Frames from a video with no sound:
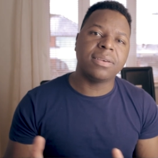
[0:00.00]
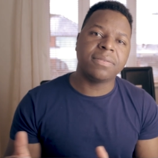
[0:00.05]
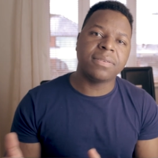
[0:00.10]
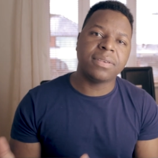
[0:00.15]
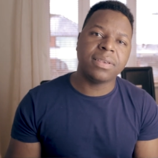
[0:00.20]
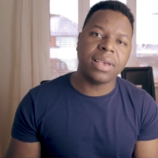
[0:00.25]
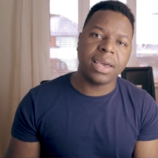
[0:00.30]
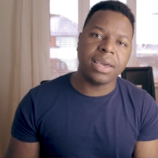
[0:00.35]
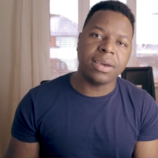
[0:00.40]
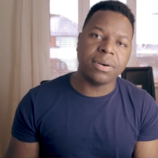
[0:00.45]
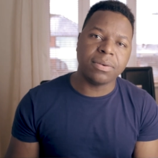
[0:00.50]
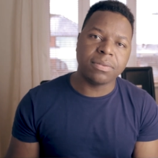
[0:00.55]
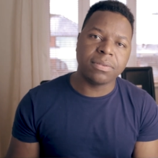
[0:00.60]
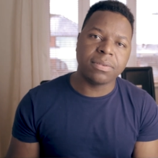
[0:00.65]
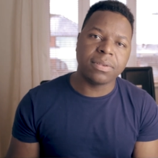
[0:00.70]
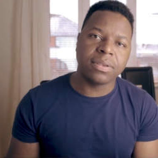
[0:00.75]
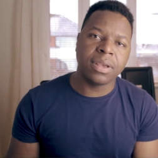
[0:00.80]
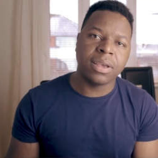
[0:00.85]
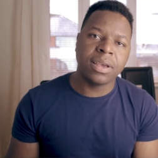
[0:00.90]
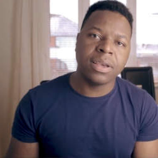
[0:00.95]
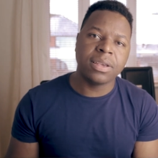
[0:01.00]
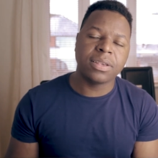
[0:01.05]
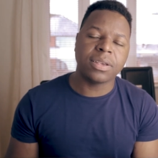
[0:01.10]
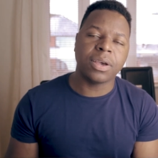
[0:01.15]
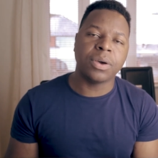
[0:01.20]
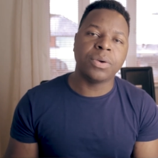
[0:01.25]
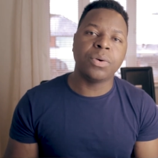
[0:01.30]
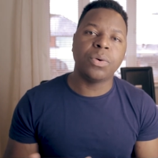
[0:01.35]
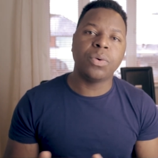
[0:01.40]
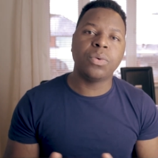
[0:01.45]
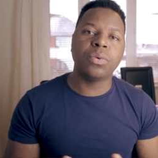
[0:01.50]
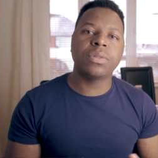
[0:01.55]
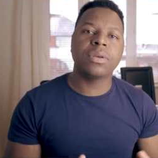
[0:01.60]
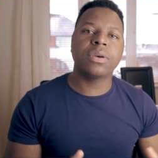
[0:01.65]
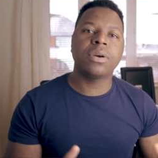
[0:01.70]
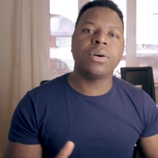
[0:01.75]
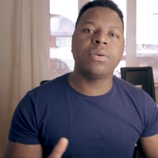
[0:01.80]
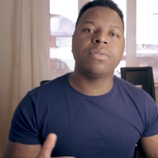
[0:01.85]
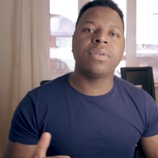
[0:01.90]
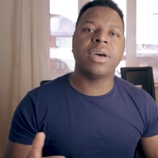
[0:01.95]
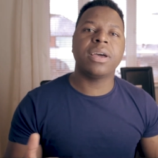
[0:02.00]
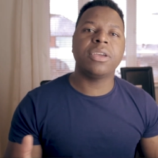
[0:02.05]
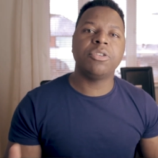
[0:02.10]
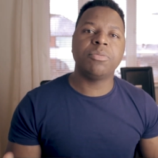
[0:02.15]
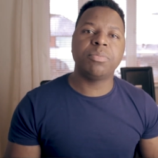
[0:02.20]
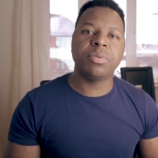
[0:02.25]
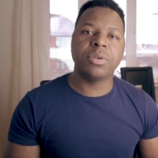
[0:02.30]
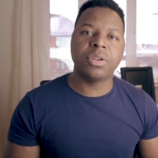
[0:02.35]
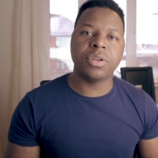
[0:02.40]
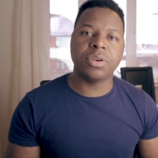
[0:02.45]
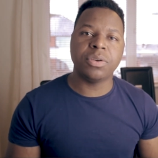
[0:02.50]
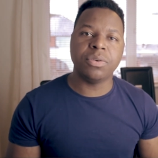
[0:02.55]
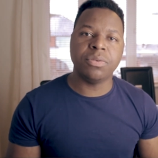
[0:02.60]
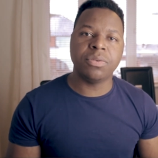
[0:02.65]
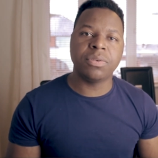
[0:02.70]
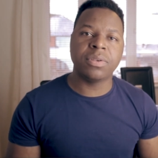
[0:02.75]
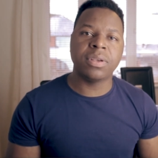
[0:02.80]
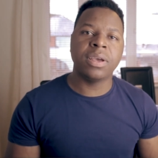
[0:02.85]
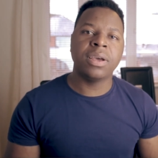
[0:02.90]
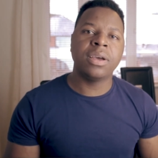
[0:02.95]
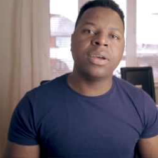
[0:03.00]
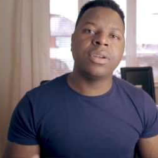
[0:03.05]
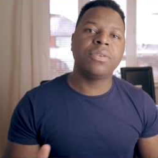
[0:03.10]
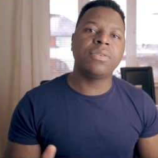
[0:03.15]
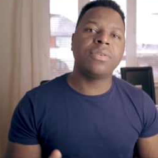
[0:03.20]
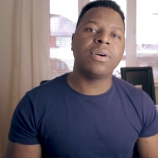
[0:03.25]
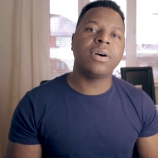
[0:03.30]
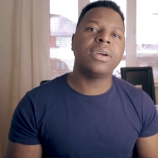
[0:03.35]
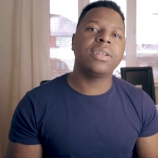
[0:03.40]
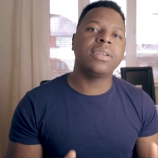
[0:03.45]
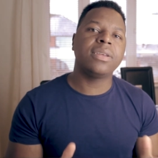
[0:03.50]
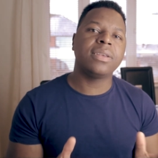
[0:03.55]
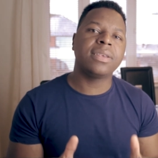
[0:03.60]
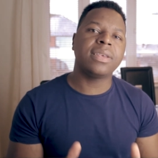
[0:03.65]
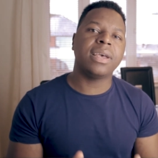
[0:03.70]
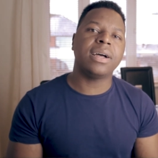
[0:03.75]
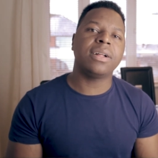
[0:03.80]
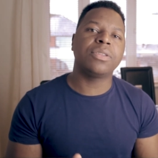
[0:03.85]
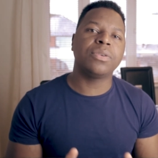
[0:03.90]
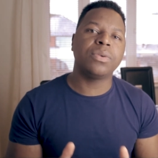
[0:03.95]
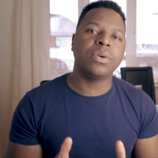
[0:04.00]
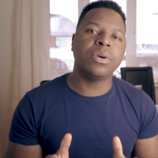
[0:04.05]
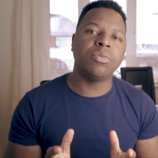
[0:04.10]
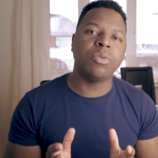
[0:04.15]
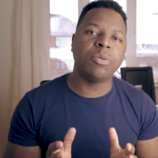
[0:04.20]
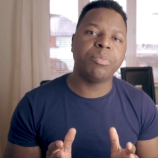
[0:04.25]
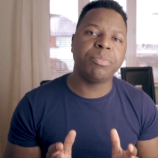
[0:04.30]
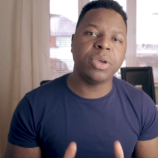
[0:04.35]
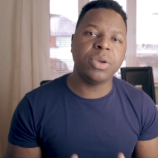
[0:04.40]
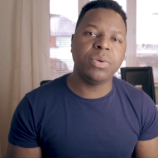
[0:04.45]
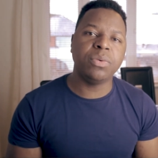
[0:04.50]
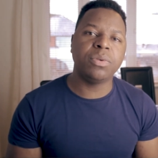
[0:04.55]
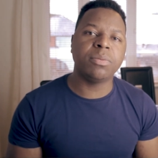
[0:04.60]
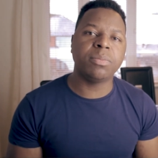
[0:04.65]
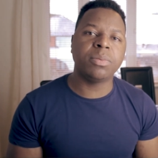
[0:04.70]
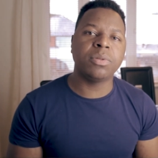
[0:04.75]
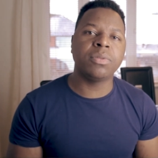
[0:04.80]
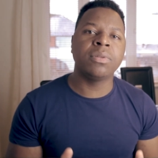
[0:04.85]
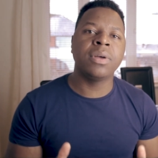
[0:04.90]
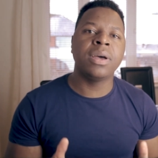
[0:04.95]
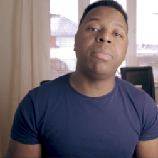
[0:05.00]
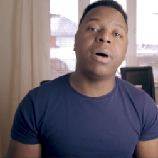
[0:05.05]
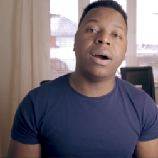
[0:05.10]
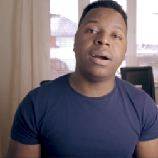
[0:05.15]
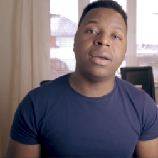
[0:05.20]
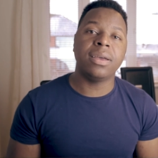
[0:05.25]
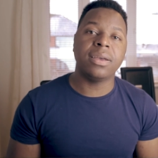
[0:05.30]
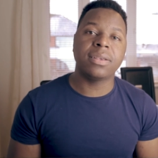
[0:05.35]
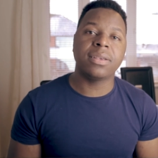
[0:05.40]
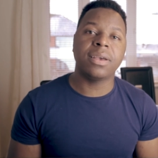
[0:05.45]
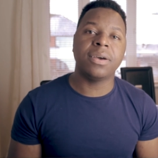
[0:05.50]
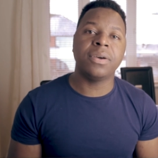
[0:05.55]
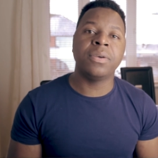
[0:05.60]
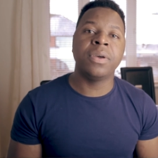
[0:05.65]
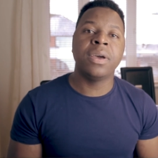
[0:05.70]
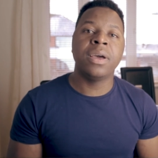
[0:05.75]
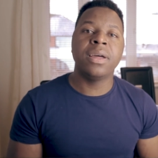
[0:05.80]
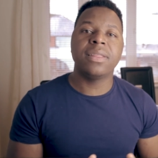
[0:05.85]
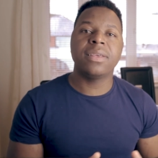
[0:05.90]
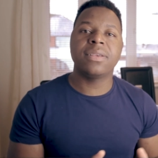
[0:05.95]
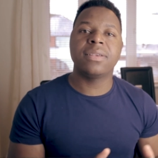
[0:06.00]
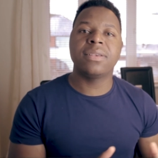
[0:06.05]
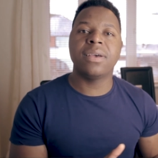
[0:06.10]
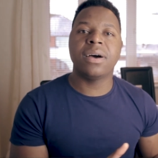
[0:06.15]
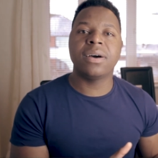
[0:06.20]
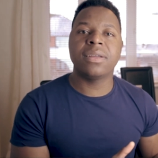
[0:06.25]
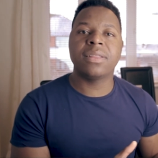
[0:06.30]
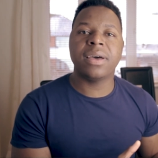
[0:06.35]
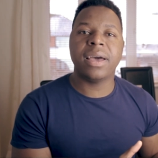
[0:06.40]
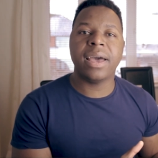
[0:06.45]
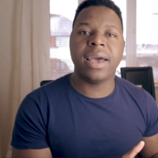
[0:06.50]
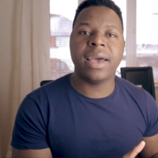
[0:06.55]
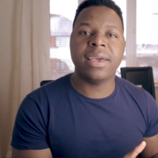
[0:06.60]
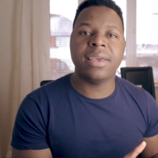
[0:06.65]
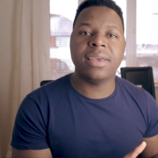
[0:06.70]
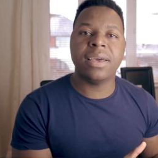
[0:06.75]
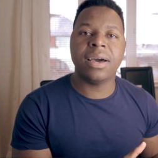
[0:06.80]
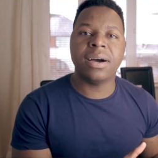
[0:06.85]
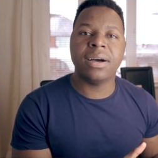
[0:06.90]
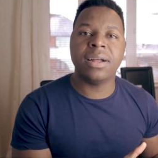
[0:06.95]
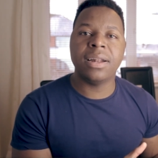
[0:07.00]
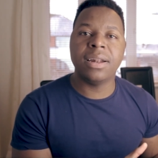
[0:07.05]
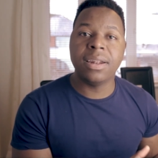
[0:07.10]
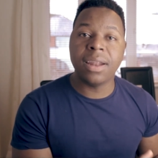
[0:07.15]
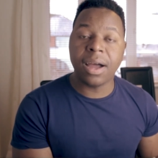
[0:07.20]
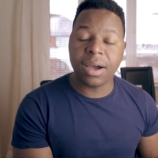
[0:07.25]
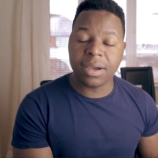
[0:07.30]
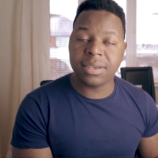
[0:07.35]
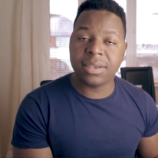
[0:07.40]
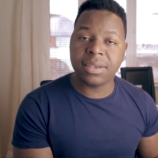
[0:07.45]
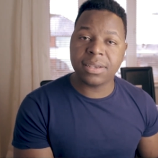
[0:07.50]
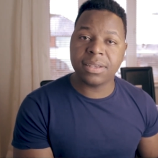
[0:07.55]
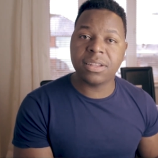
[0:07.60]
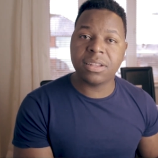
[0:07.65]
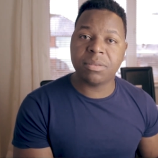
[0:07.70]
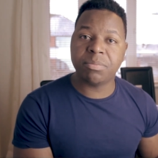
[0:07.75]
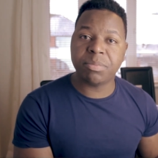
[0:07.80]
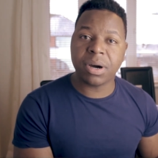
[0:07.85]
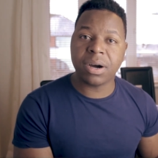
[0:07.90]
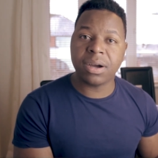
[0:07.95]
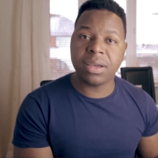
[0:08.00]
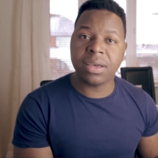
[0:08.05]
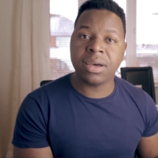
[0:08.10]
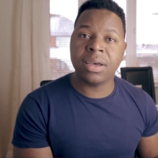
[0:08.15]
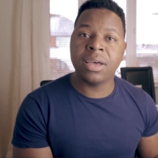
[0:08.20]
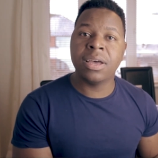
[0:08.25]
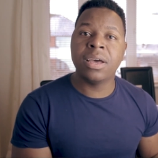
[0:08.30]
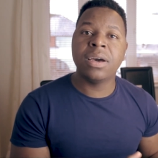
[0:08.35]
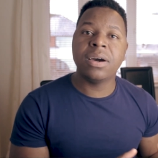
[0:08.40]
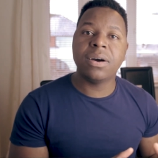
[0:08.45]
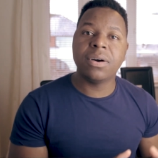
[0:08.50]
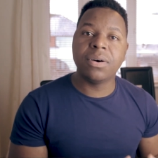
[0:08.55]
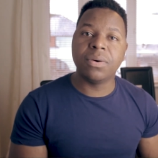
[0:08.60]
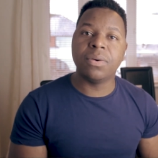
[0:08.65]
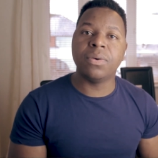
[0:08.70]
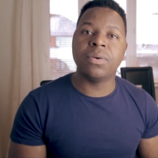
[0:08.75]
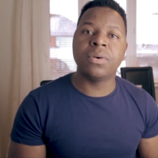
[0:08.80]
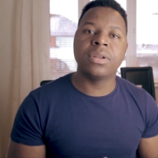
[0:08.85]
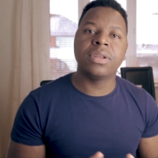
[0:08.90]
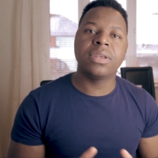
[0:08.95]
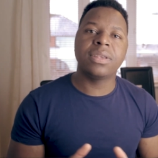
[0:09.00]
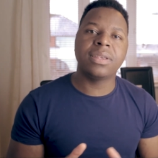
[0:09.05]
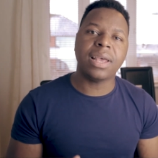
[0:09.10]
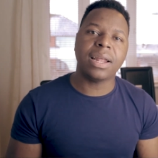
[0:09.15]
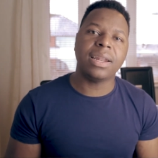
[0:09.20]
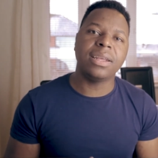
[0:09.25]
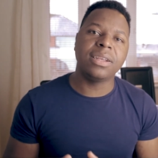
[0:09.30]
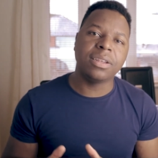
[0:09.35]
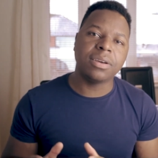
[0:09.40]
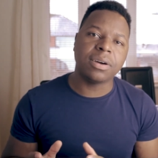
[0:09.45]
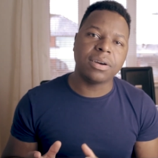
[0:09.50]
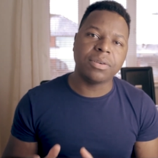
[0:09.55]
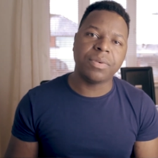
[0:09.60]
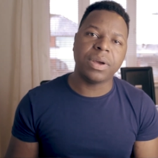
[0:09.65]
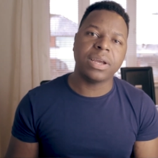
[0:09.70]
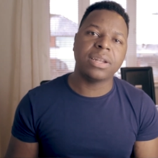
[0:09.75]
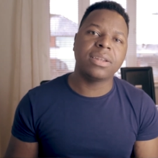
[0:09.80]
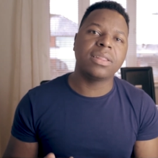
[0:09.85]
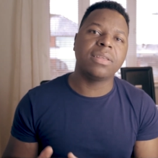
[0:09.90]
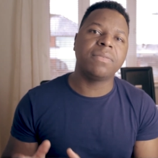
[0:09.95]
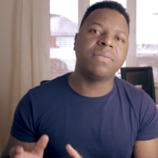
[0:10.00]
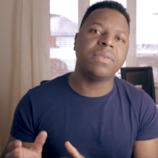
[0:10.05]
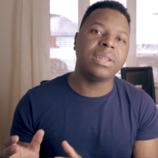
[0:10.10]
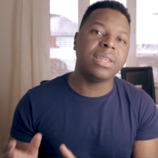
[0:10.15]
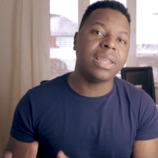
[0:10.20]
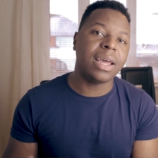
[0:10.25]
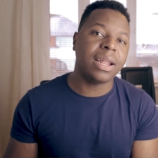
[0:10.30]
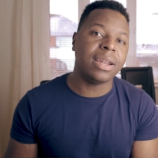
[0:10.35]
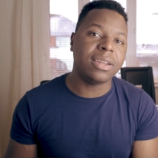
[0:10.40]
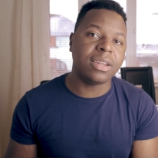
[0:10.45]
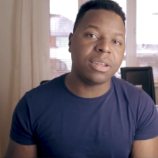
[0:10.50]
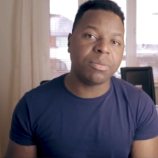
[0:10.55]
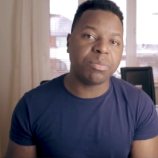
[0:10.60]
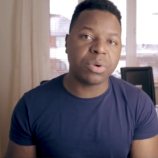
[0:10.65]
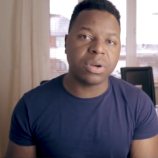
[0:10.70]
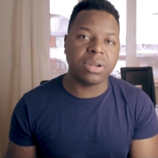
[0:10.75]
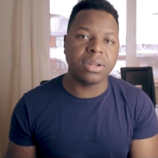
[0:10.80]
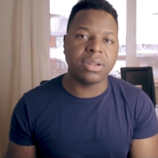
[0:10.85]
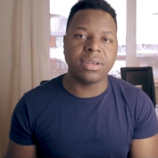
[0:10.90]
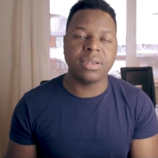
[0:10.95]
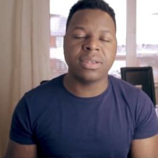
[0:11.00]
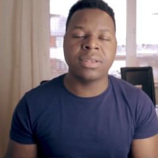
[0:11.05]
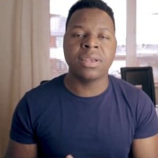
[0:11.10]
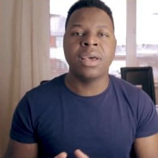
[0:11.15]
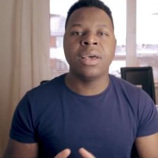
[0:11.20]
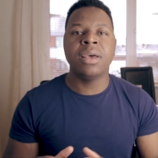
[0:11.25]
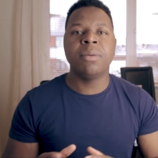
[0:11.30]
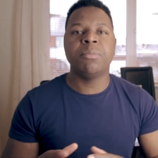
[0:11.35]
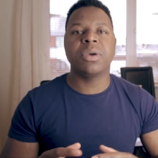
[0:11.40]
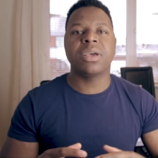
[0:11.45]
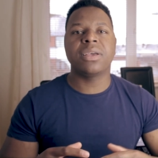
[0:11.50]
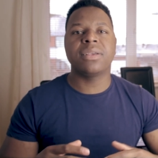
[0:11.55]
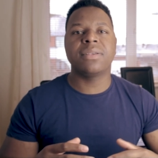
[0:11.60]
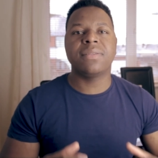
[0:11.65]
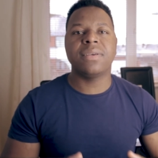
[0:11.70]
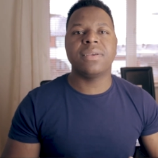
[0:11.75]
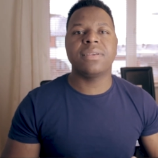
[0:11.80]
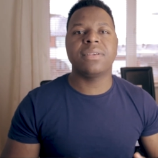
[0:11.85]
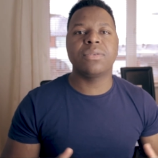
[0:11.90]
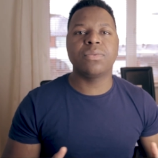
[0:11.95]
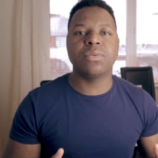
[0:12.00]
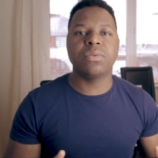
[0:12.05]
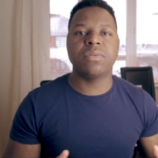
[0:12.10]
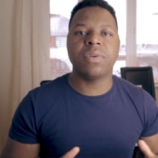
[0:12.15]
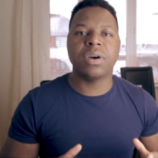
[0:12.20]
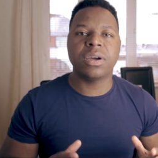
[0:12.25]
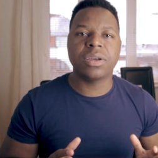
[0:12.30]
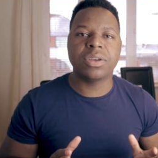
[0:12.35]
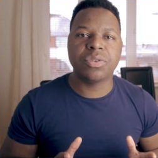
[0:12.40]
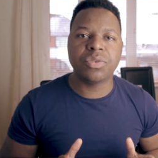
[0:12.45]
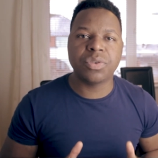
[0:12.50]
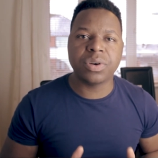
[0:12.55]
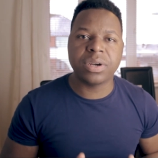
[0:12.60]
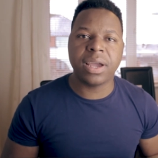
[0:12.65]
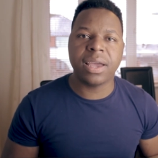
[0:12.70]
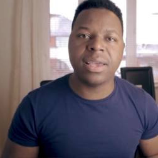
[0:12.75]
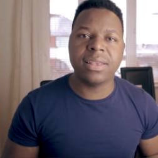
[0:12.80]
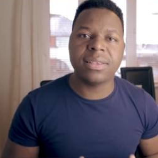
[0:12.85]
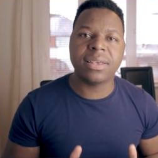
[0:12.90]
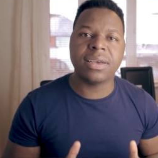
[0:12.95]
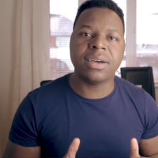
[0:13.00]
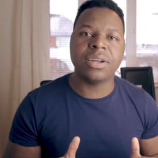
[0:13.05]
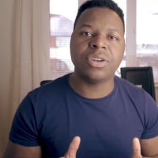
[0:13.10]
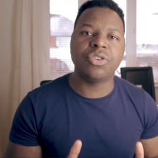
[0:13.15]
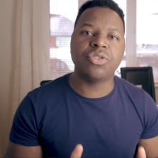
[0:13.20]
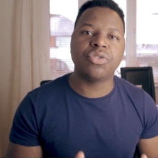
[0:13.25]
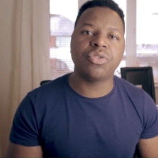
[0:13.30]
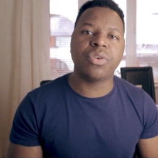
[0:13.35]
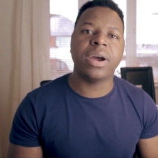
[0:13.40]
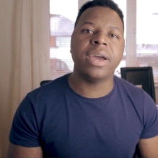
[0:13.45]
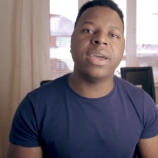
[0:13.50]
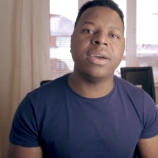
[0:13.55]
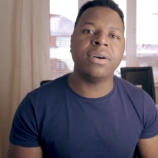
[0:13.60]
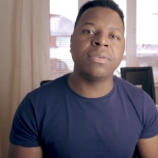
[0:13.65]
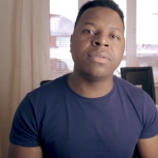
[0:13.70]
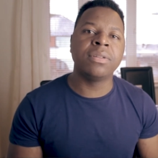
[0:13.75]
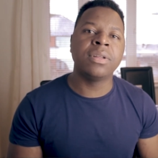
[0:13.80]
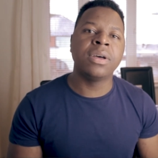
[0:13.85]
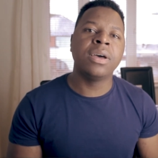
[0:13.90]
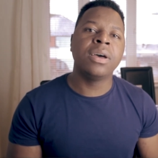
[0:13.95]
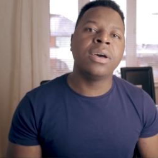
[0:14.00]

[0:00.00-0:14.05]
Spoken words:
of sales. So all the gold that you produce, try to sell to a reputable buyer. So this is either a licensed buyer or selling direct to the fidelity printers, because this sort of like creates a trail